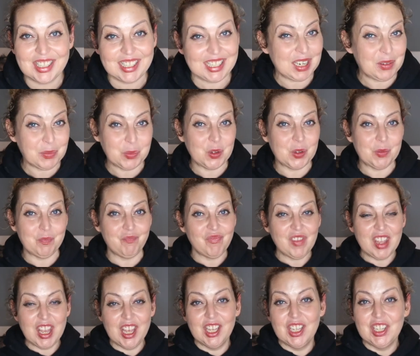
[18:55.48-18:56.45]
Step one,
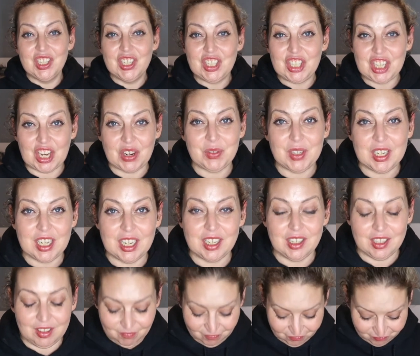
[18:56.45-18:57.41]
don't
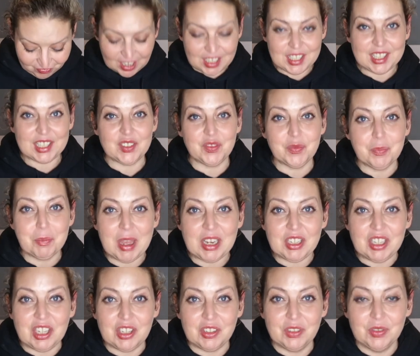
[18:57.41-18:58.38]
eat festive
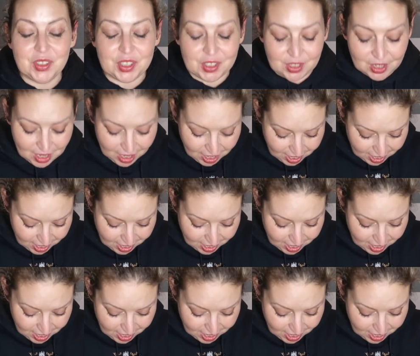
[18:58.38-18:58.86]
menus.